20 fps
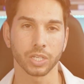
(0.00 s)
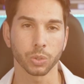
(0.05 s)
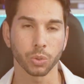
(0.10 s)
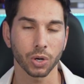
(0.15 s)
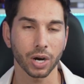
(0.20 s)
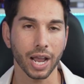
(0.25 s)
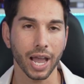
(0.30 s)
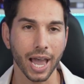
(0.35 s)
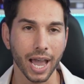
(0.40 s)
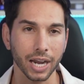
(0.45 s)
and you
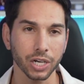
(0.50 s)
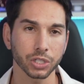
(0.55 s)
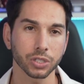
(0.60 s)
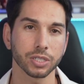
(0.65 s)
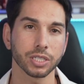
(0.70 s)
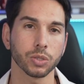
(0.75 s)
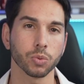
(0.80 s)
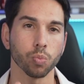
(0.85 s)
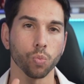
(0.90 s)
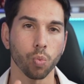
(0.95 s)
are
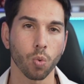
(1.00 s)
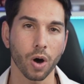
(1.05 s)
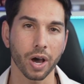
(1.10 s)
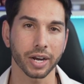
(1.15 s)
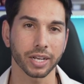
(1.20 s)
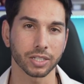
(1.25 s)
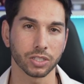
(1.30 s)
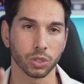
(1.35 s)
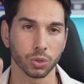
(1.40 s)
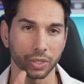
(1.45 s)
actually
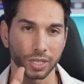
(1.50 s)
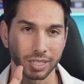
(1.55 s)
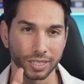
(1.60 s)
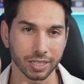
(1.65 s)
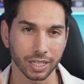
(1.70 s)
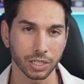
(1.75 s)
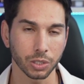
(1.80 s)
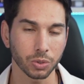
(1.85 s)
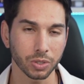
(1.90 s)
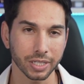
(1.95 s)
wanting to
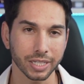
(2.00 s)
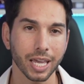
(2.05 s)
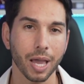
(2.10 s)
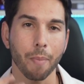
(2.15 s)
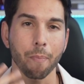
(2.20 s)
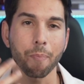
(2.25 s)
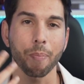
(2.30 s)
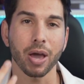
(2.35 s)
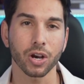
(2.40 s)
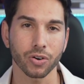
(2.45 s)
continue to
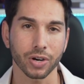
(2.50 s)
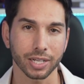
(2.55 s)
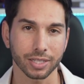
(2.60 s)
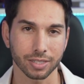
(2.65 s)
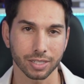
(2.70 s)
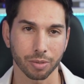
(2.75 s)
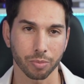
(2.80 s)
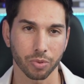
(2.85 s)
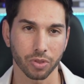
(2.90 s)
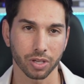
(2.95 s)
get better at
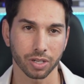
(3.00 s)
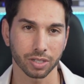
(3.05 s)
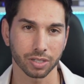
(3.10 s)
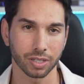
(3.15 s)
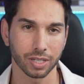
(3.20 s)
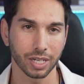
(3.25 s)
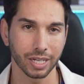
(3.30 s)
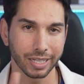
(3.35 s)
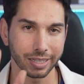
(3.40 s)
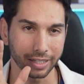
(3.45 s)
something,
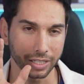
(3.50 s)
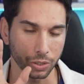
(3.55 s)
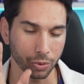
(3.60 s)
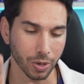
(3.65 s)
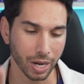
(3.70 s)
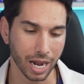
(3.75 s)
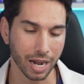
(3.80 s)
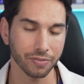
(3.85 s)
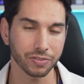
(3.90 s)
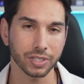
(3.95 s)
then you
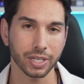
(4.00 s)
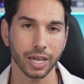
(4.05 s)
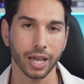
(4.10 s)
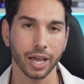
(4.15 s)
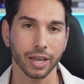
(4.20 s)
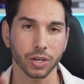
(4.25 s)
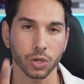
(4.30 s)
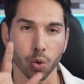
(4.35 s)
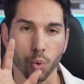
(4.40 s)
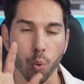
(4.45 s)
have to
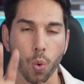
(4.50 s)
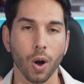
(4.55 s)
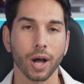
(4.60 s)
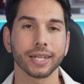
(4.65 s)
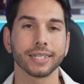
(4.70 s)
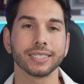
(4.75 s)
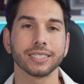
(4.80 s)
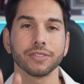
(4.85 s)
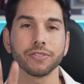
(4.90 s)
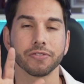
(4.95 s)
add
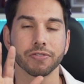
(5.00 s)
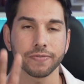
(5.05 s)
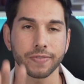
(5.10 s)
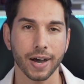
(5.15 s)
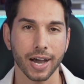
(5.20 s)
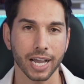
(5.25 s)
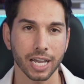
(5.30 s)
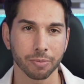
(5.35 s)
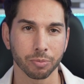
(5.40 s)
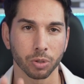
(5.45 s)

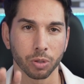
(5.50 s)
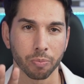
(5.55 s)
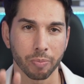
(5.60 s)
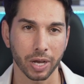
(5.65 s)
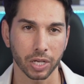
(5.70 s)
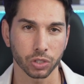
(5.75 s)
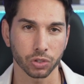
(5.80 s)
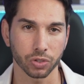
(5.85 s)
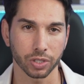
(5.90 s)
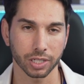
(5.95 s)
quantifiable
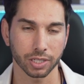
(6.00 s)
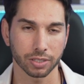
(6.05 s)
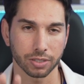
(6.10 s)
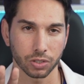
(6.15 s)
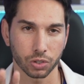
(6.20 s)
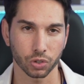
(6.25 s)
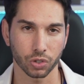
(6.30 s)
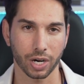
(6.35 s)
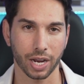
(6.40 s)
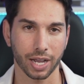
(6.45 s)
metrics
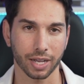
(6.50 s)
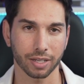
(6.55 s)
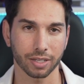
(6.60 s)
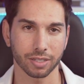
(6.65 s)
to track.